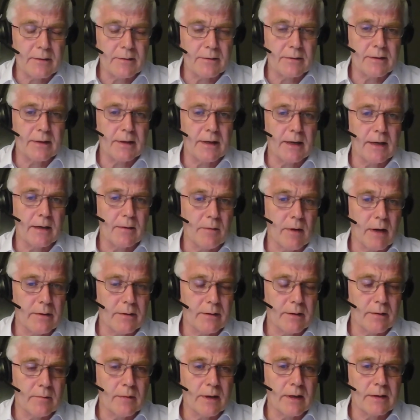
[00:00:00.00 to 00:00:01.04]
center today
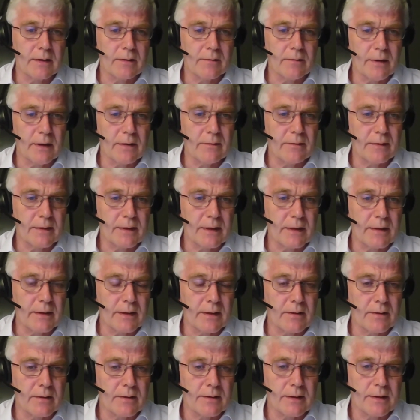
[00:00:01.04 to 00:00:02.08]
rather than waiting 5 to 10
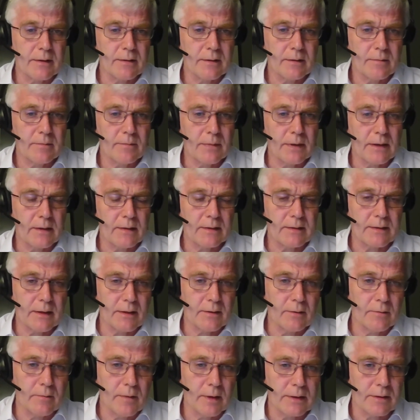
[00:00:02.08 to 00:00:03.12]
years because
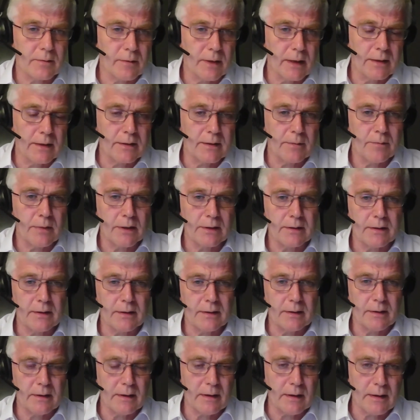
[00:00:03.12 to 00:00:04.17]
they don't want to wait. But
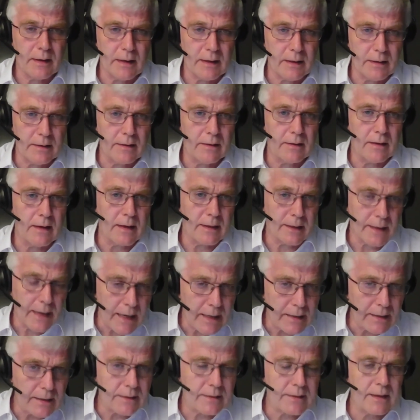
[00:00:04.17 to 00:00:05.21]

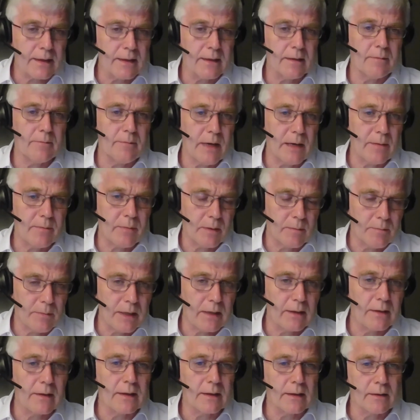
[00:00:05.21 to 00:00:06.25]
again, it's people
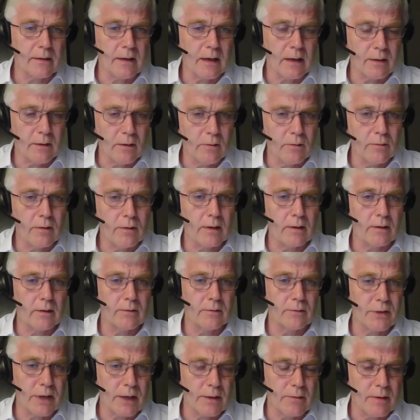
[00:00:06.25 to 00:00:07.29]
building a
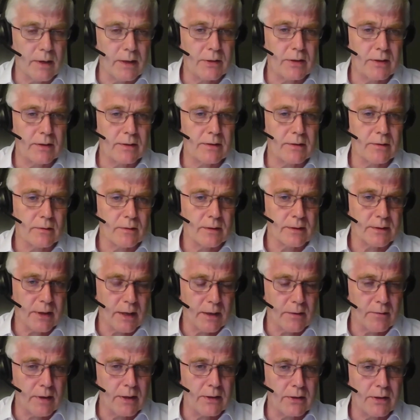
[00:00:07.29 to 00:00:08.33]
local generation source,
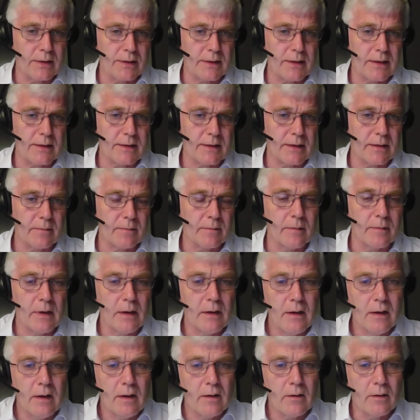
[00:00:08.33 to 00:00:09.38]
generation system,
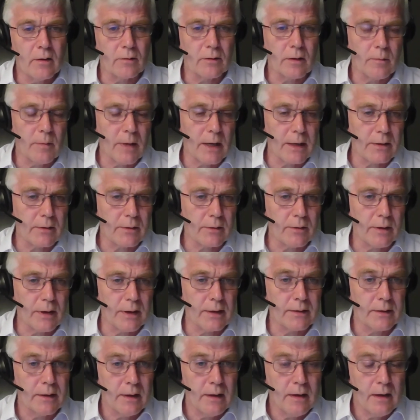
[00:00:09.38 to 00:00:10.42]
local
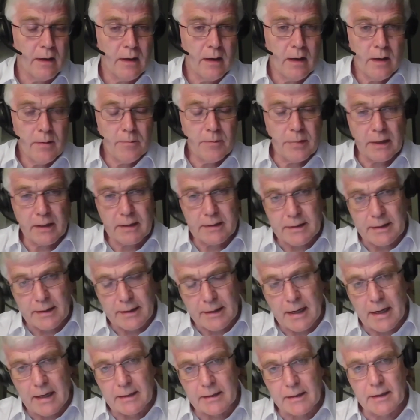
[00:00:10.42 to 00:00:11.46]
microgrid, because
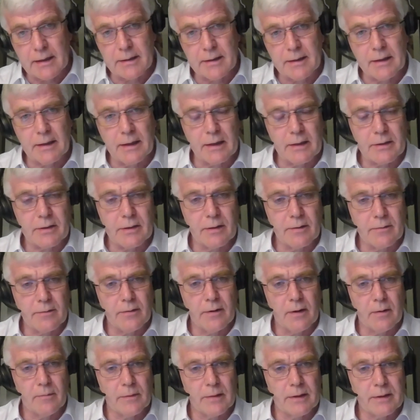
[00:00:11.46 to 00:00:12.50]
they can't get the connection
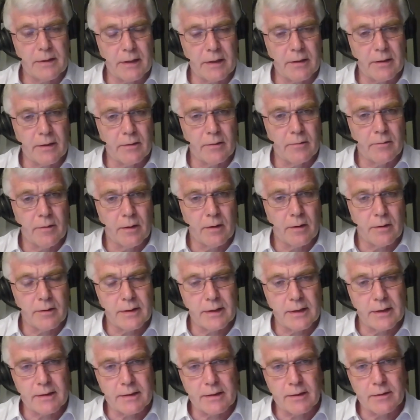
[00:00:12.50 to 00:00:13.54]
from the DNO or
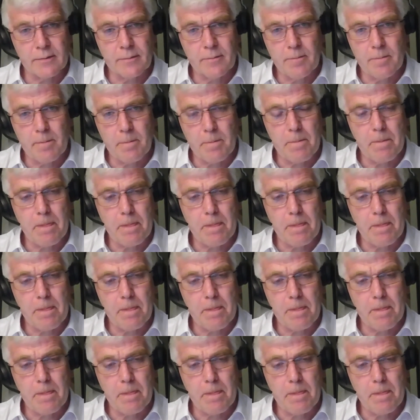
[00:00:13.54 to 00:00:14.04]
TSO.